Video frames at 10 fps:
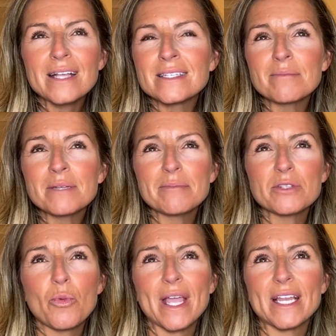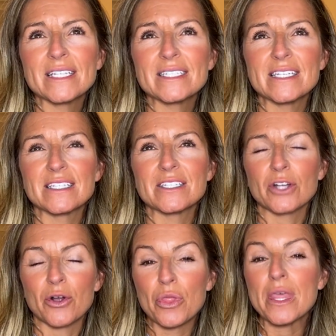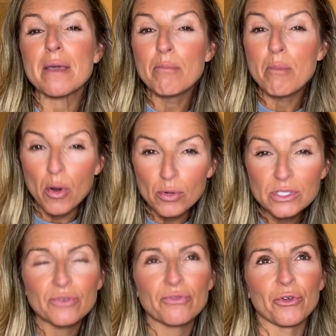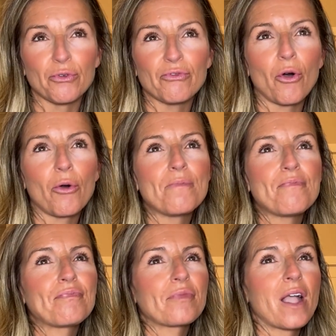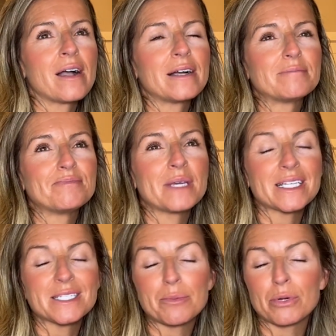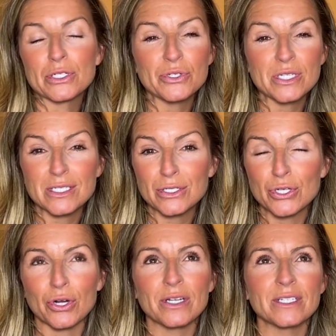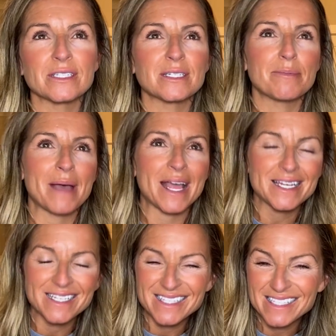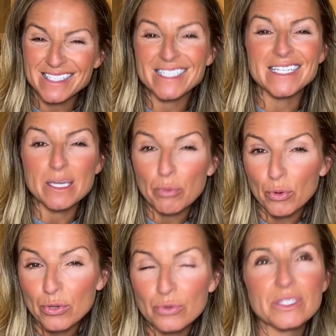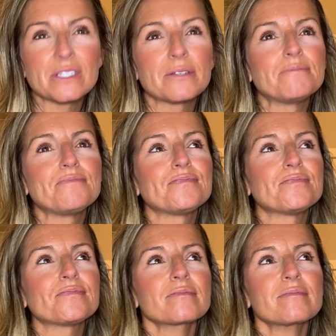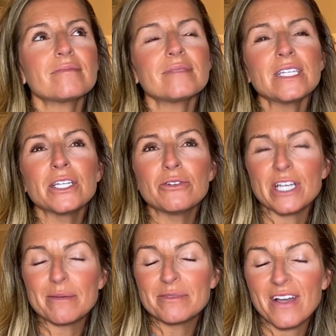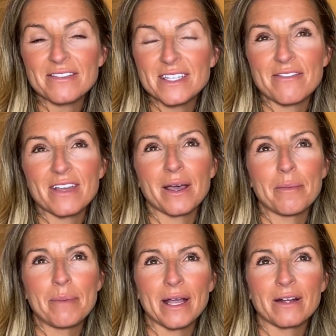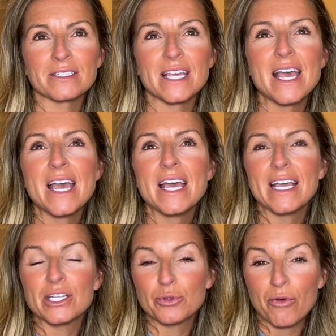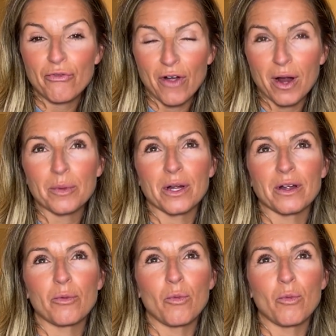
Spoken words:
And sometimes the waiting seasons are the most fruitful because it produces endurance, dependence, deep roots. James 5:7 compares it to a farmer